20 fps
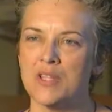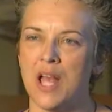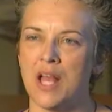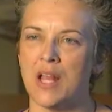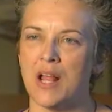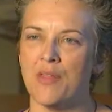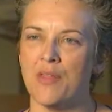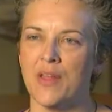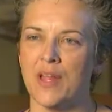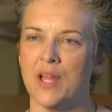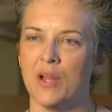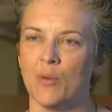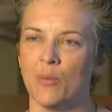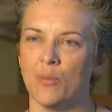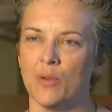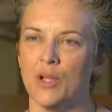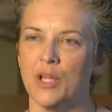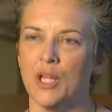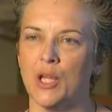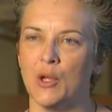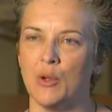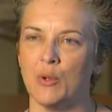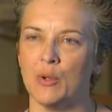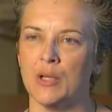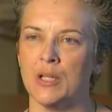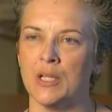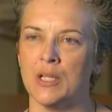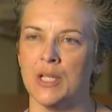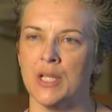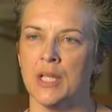had, I think, a really
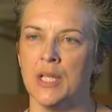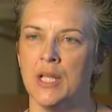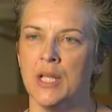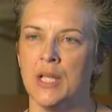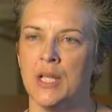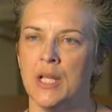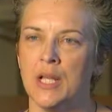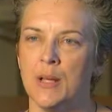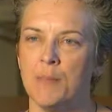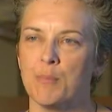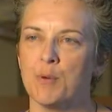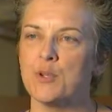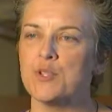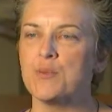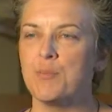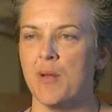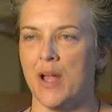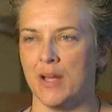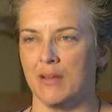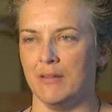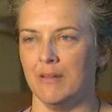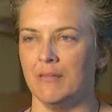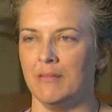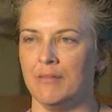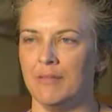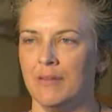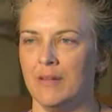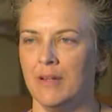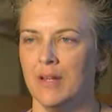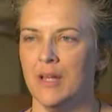good perspective
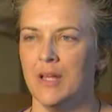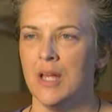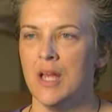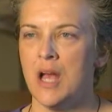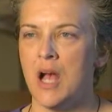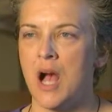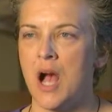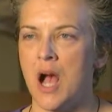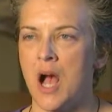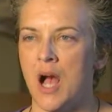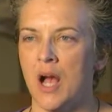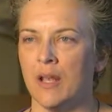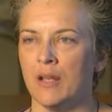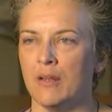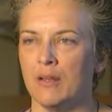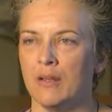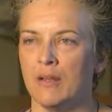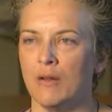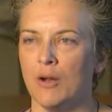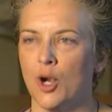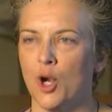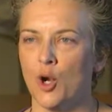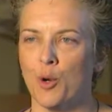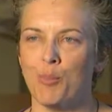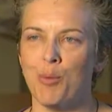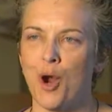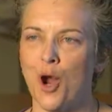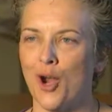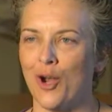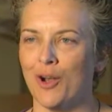on her
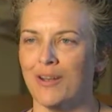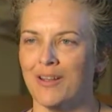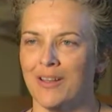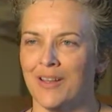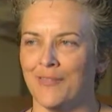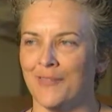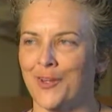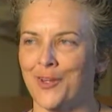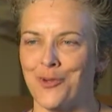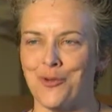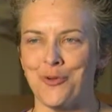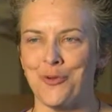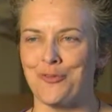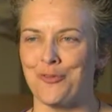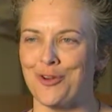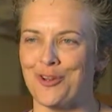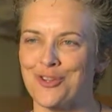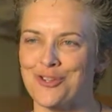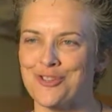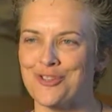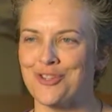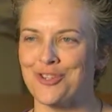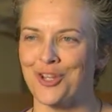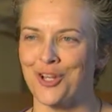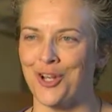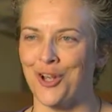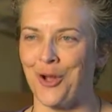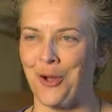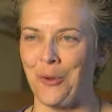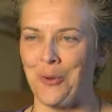part in the universe. You
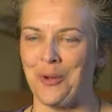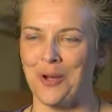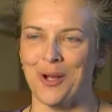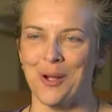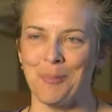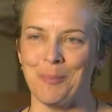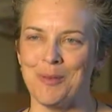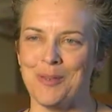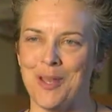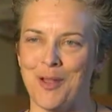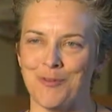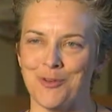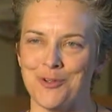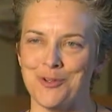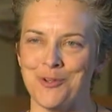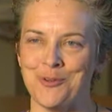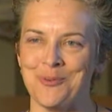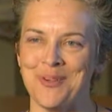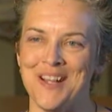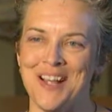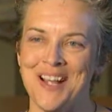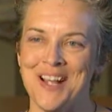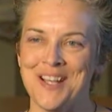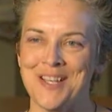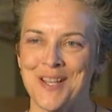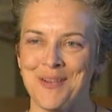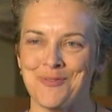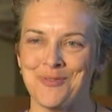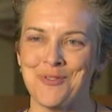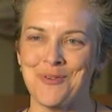know, never
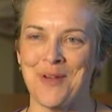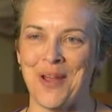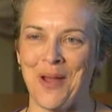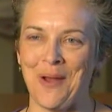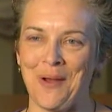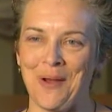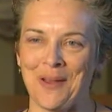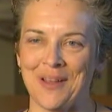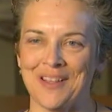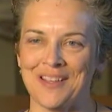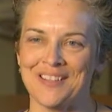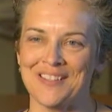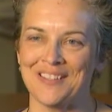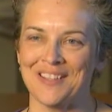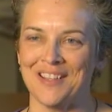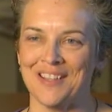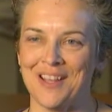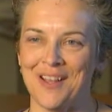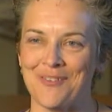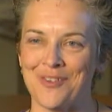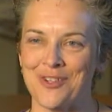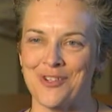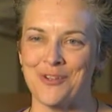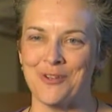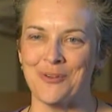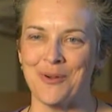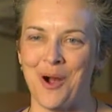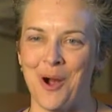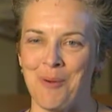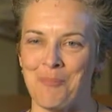too arrogant, never
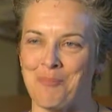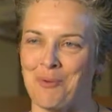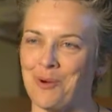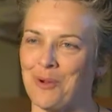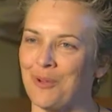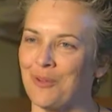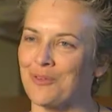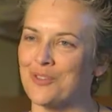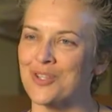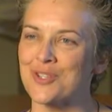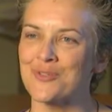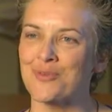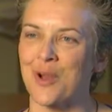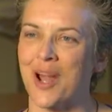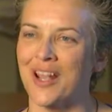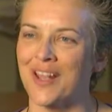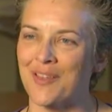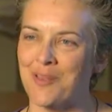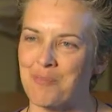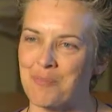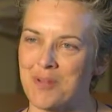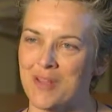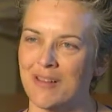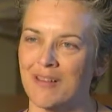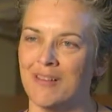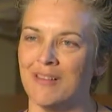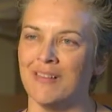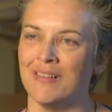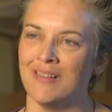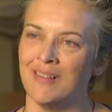too humble, just right in the
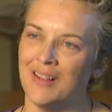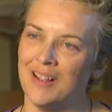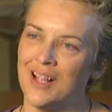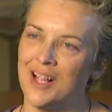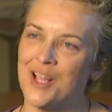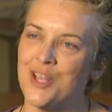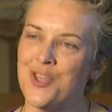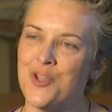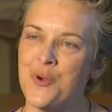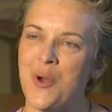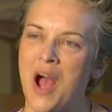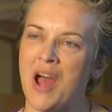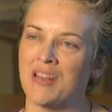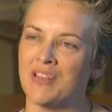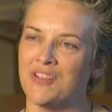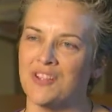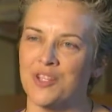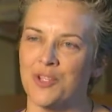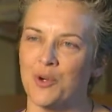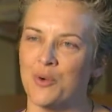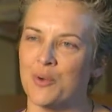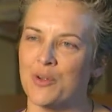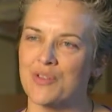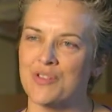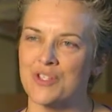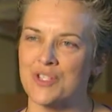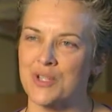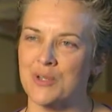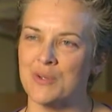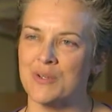middle. Knew how to deal with
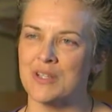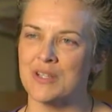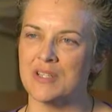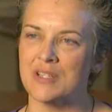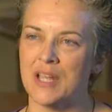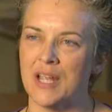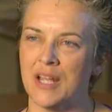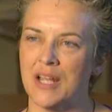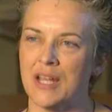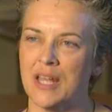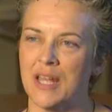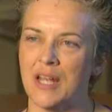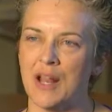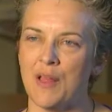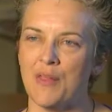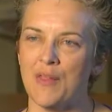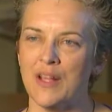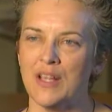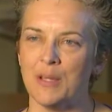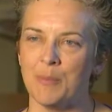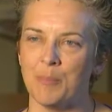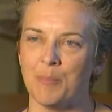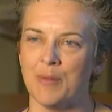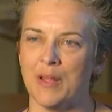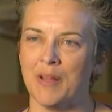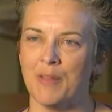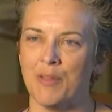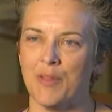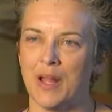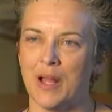students, and I think the
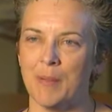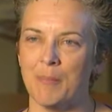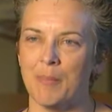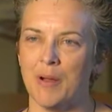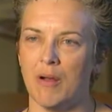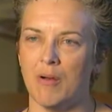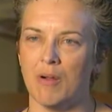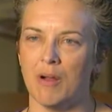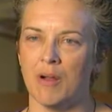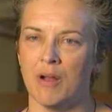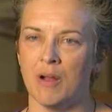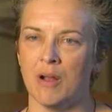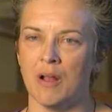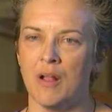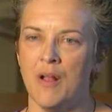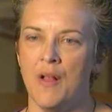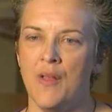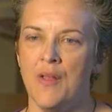big thing about her,